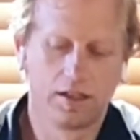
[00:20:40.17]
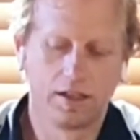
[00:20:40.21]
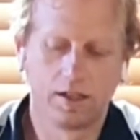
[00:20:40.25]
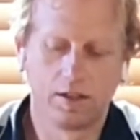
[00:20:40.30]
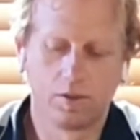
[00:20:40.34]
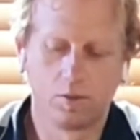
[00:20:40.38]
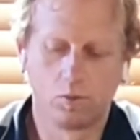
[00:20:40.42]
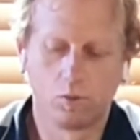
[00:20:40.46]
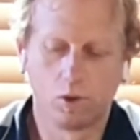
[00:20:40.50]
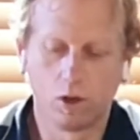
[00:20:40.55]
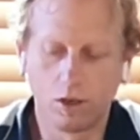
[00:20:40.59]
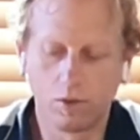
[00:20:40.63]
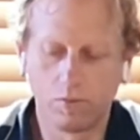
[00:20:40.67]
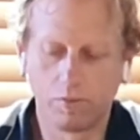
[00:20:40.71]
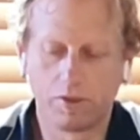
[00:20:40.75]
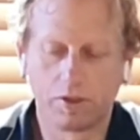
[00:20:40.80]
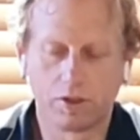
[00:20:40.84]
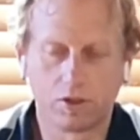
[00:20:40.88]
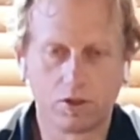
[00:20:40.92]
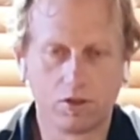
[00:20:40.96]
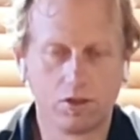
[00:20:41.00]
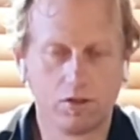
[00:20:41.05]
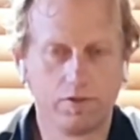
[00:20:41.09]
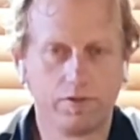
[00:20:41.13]
It won't be
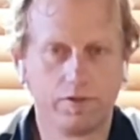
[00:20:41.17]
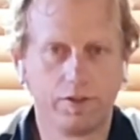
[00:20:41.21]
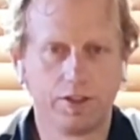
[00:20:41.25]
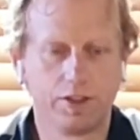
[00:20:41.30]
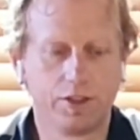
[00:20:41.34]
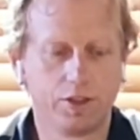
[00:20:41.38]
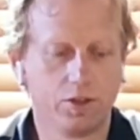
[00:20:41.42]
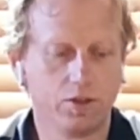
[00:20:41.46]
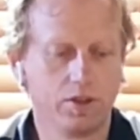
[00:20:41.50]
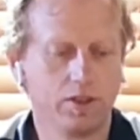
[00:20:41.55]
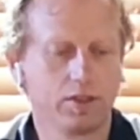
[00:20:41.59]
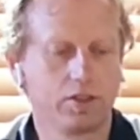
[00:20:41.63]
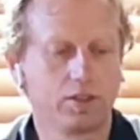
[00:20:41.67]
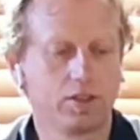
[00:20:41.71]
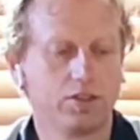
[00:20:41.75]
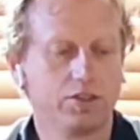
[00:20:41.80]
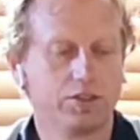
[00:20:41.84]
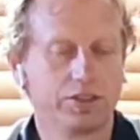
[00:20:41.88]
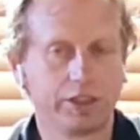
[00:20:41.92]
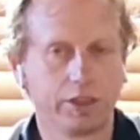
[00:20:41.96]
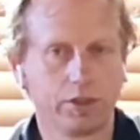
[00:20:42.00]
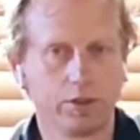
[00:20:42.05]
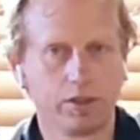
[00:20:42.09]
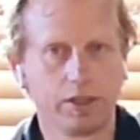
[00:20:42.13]
good for doing
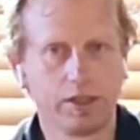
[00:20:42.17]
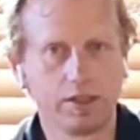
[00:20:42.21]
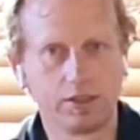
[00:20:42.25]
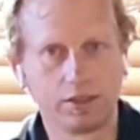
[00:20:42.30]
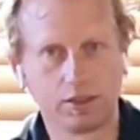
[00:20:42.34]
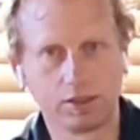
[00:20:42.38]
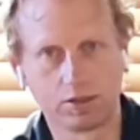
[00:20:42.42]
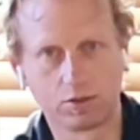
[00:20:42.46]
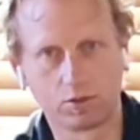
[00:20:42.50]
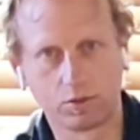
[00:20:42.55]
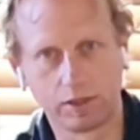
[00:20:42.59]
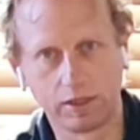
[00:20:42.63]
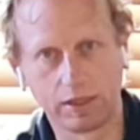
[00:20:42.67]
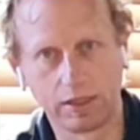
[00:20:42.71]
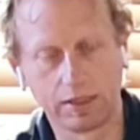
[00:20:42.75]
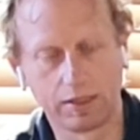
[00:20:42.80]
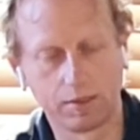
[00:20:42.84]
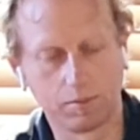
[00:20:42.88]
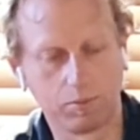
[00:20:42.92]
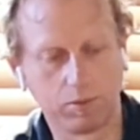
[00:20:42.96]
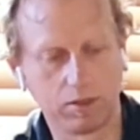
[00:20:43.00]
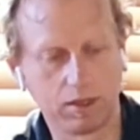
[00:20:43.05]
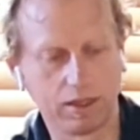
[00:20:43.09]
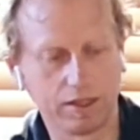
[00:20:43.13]
concealed hinges where you need to
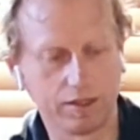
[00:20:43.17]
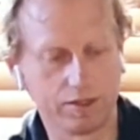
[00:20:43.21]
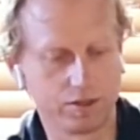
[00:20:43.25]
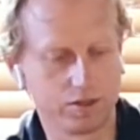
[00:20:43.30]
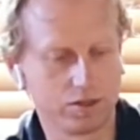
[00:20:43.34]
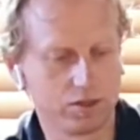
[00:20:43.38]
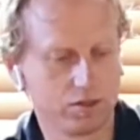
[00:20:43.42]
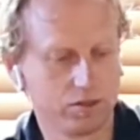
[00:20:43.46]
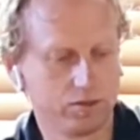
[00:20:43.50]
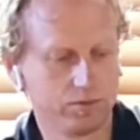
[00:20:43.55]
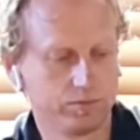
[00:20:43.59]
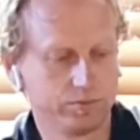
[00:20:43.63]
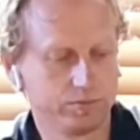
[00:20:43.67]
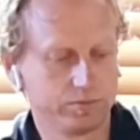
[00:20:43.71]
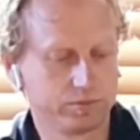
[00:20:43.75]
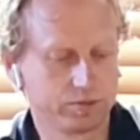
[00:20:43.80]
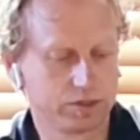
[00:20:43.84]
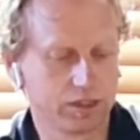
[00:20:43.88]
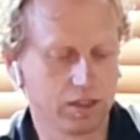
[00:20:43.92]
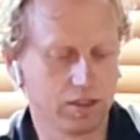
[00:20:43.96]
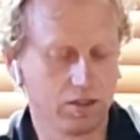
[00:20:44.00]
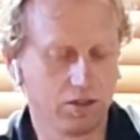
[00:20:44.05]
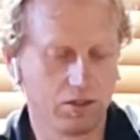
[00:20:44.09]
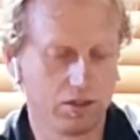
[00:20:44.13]
plunge.
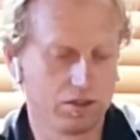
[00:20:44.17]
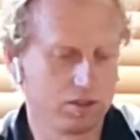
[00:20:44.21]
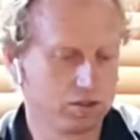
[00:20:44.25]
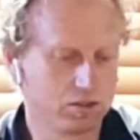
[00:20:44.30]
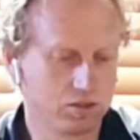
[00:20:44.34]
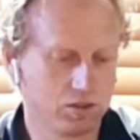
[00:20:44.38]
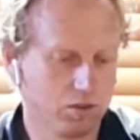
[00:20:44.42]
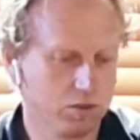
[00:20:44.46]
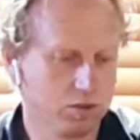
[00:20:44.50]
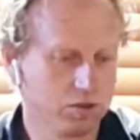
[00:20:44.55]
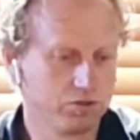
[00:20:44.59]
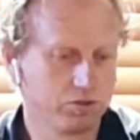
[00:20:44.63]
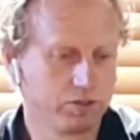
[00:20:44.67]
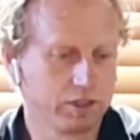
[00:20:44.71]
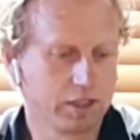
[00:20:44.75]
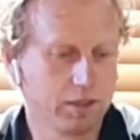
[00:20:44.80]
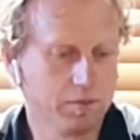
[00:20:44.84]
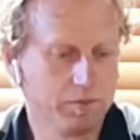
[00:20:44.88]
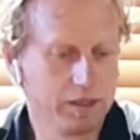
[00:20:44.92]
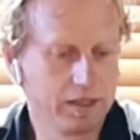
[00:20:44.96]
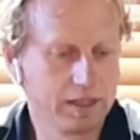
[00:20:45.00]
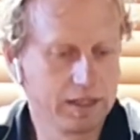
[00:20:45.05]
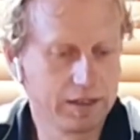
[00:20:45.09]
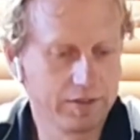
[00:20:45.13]
So I just always
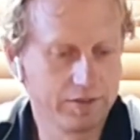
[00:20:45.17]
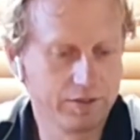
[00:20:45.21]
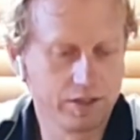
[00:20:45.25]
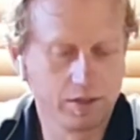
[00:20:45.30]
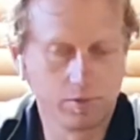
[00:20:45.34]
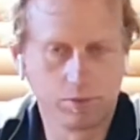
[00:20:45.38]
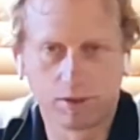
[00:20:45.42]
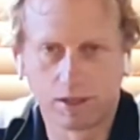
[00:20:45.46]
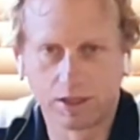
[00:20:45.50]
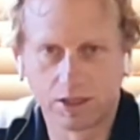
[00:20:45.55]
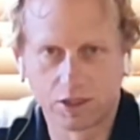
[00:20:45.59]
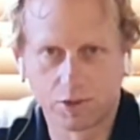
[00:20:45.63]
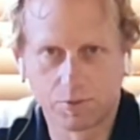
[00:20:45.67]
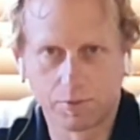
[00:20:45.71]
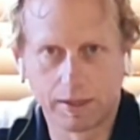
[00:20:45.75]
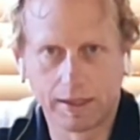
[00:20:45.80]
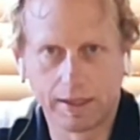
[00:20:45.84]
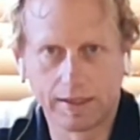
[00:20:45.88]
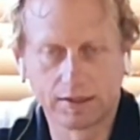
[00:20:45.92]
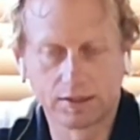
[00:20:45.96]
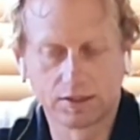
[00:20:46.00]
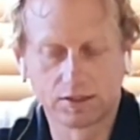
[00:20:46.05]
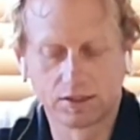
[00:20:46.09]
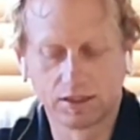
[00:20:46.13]
recommend having the plunge
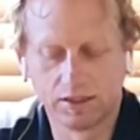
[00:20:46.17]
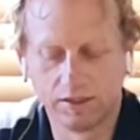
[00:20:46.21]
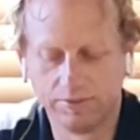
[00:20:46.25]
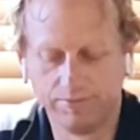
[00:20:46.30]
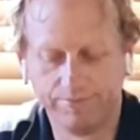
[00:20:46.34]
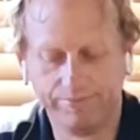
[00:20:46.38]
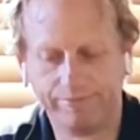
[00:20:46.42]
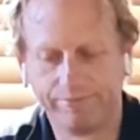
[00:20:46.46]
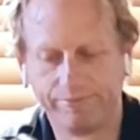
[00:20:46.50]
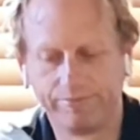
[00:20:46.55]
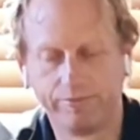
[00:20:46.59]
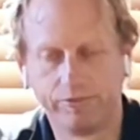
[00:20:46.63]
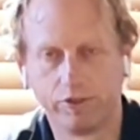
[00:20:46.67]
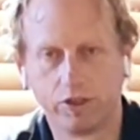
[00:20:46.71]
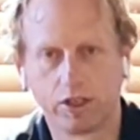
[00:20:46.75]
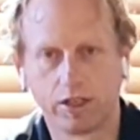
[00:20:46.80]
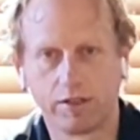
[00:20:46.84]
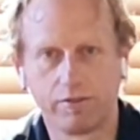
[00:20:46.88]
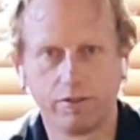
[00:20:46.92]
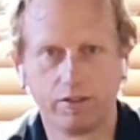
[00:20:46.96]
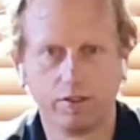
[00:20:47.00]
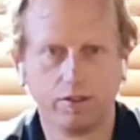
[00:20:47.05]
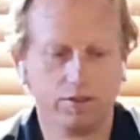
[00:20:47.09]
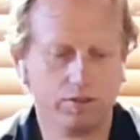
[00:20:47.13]
base and not
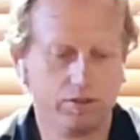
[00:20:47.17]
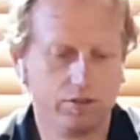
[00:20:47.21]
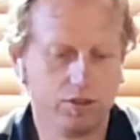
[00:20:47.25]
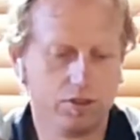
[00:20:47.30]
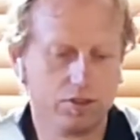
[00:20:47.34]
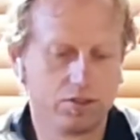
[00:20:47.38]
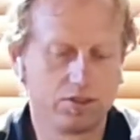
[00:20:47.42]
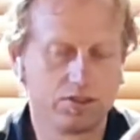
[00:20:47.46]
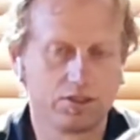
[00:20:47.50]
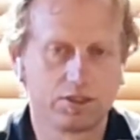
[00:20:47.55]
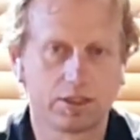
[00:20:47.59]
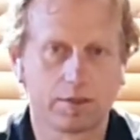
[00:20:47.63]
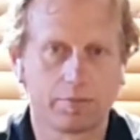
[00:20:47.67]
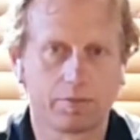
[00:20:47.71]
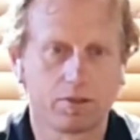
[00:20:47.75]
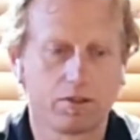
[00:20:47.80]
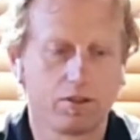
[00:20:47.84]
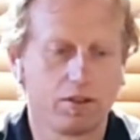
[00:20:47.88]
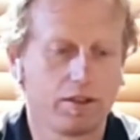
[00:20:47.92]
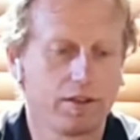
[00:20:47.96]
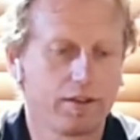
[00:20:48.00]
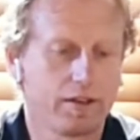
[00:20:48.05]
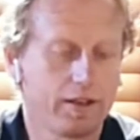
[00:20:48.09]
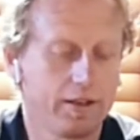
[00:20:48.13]
even using something
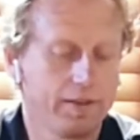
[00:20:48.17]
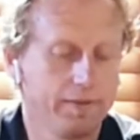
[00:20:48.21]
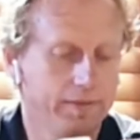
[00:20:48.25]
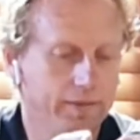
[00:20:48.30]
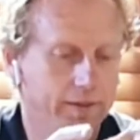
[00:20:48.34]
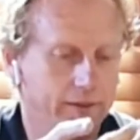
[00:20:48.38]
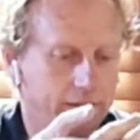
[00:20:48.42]
like that.